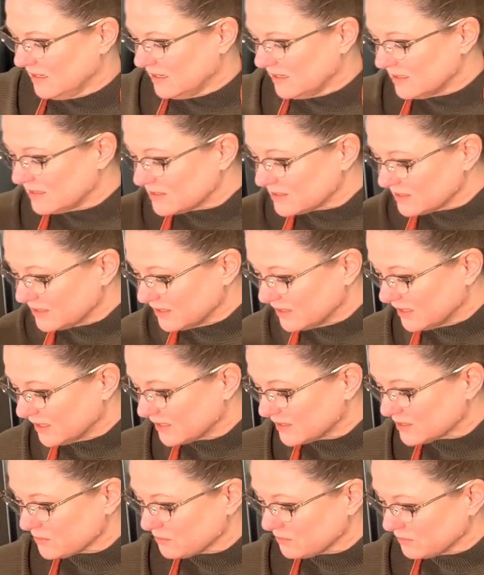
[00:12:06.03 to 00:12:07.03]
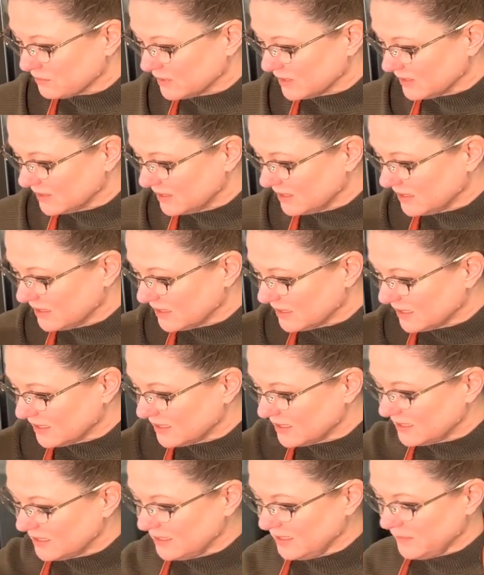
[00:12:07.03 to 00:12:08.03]
This looks really
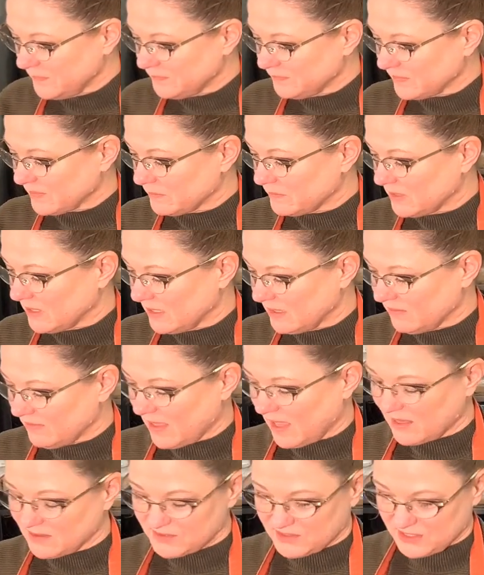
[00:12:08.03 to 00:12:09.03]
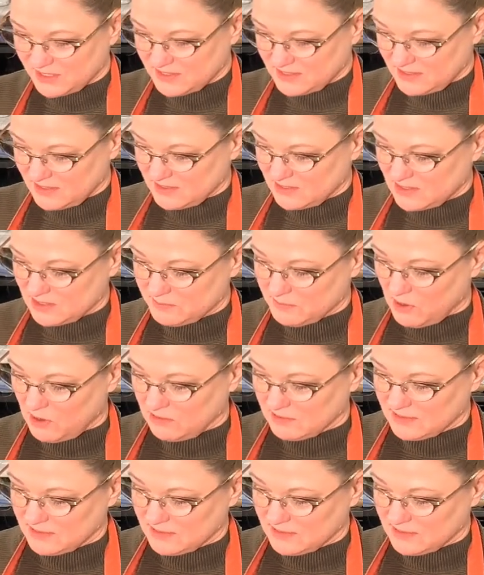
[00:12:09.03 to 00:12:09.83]
good. I'm gonna give that just a small